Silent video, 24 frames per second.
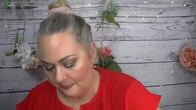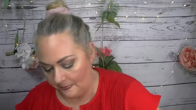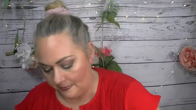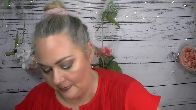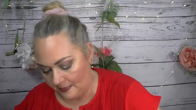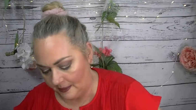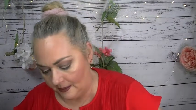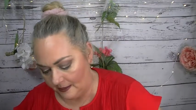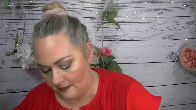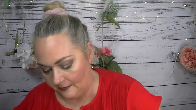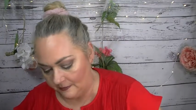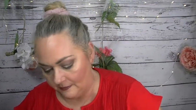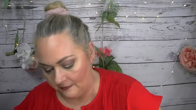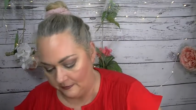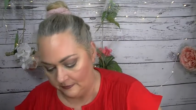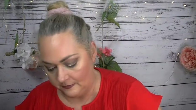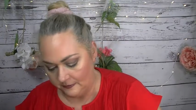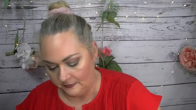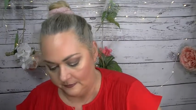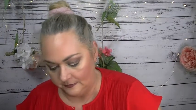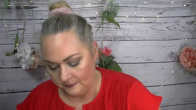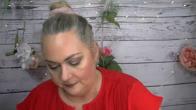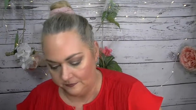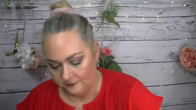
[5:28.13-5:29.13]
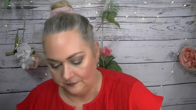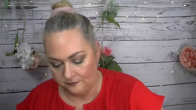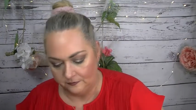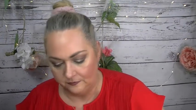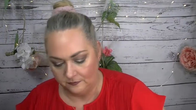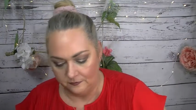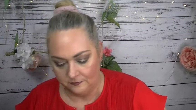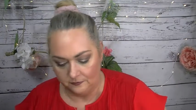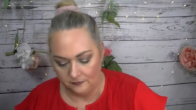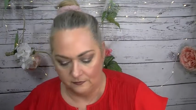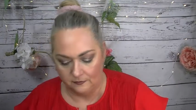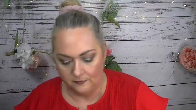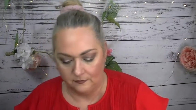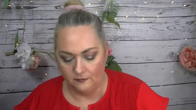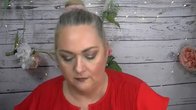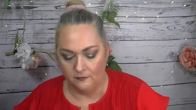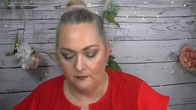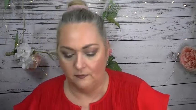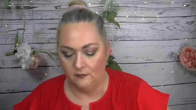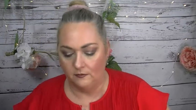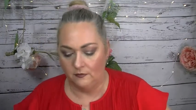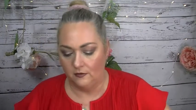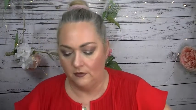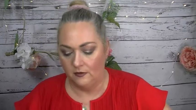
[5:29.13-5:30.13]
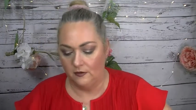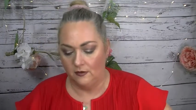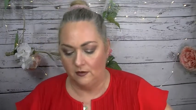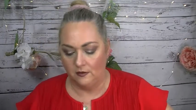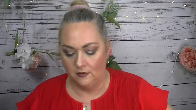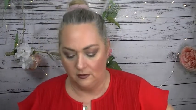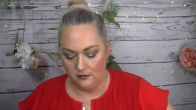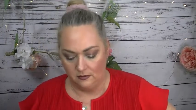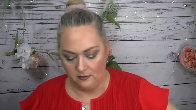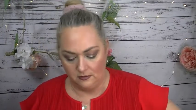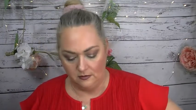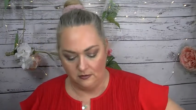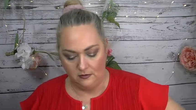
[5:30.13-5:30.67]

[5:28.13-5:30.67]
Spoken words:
(silence)